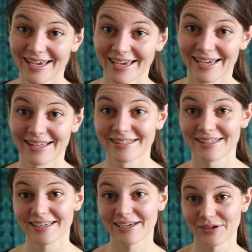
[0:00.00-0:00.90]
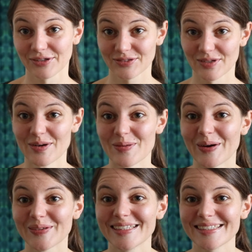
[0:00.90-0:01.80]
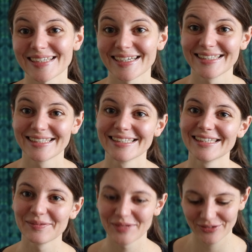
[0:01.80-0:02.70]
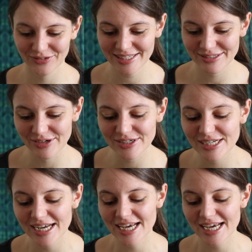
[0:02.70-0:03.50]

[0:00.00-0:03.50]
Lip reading: and also about this I did a little bit research.